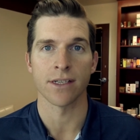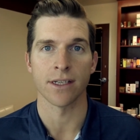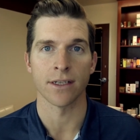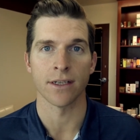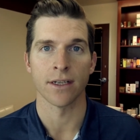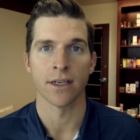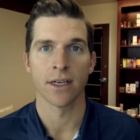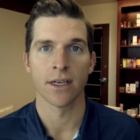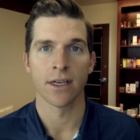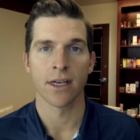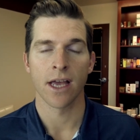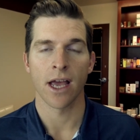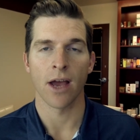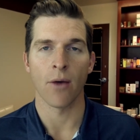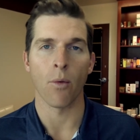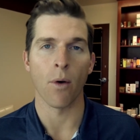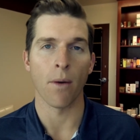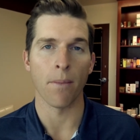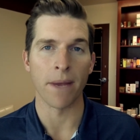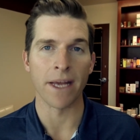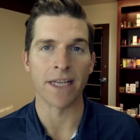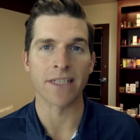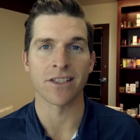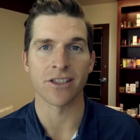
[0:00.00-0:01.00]
and
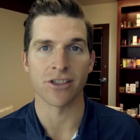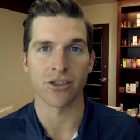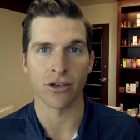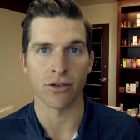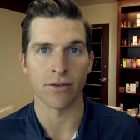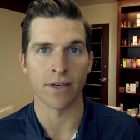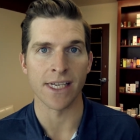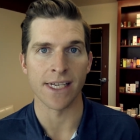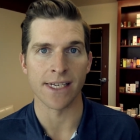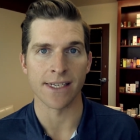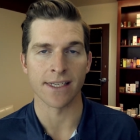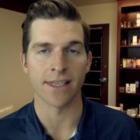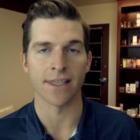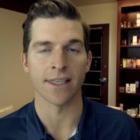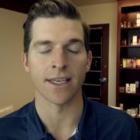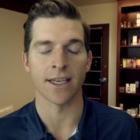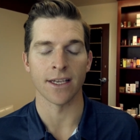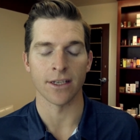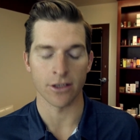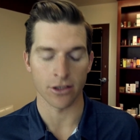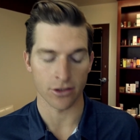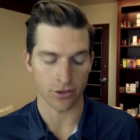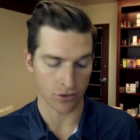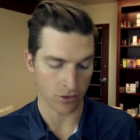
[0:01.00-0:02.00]
what makes us unique to the
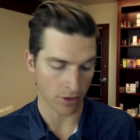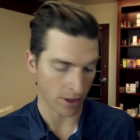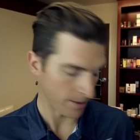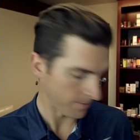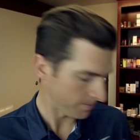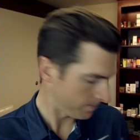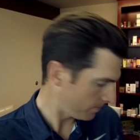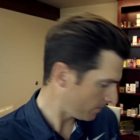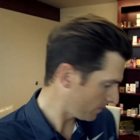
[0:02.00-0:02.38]
industry.